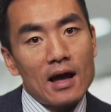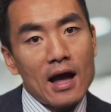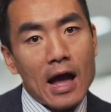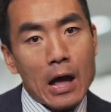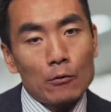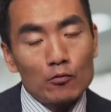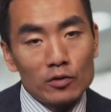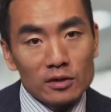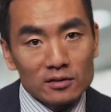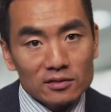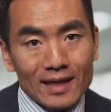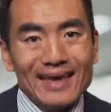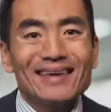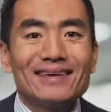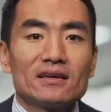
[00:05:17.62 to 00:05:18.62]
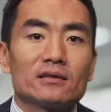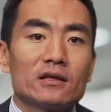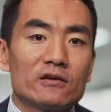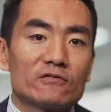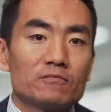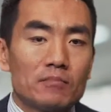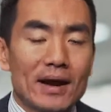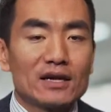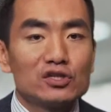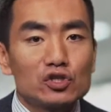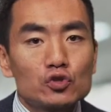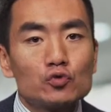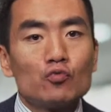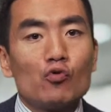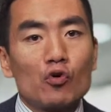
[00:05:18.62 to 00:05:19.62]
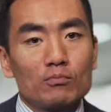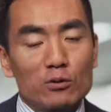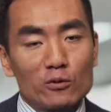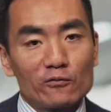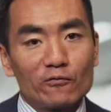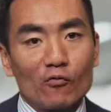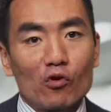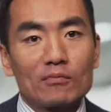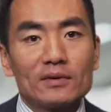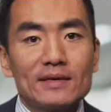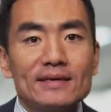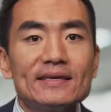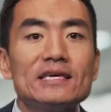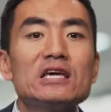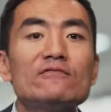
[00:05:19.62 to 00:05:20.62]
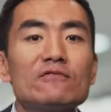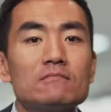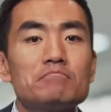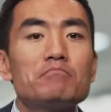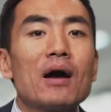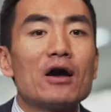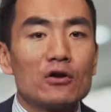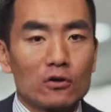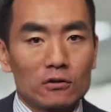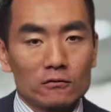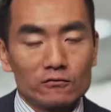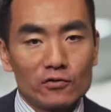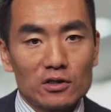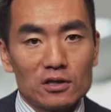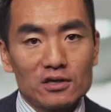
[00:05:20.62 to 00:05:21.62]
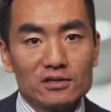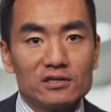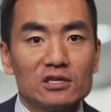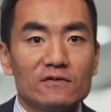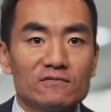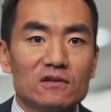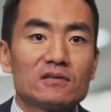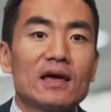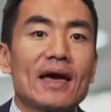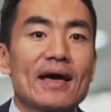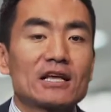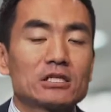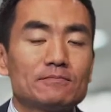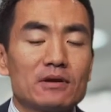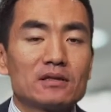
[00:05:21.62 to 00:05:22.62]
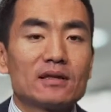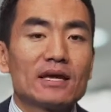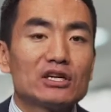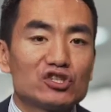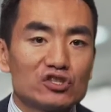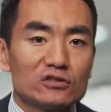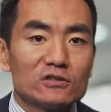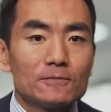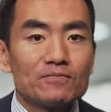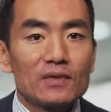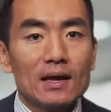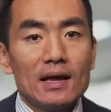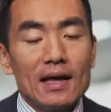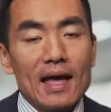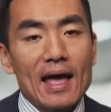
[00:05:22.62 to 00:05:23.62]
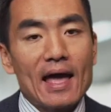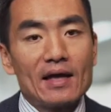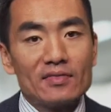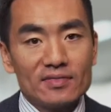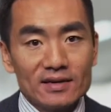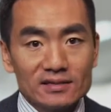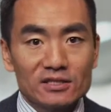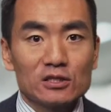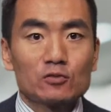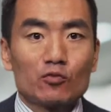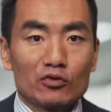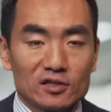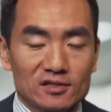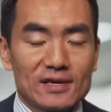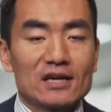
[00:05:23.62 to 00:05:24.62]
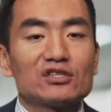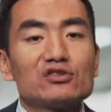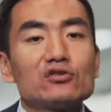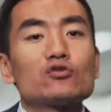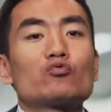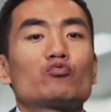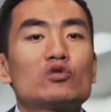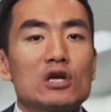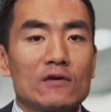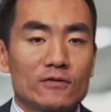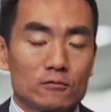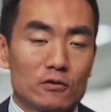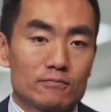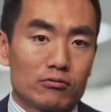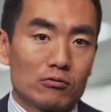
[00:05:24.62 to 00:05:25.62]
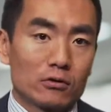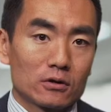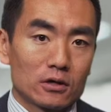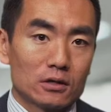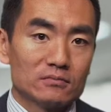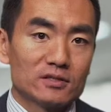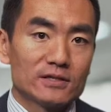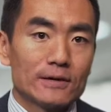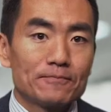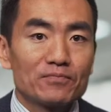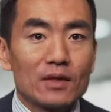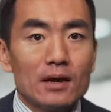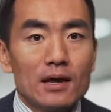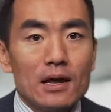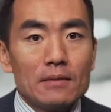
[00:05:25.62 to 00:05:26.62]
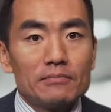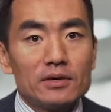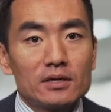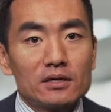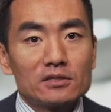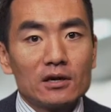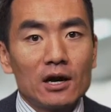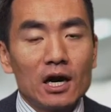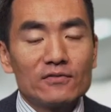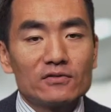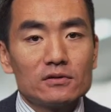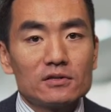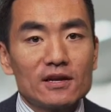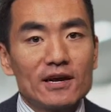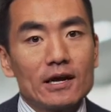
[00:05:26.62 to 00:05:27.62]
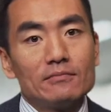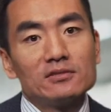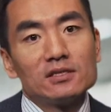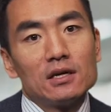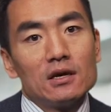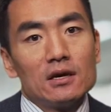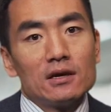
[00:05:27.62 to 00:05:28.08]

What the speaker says: I would like it if my school performed even better relative to the expectations. And this is where Section 3 of the report comes in, because oftentimes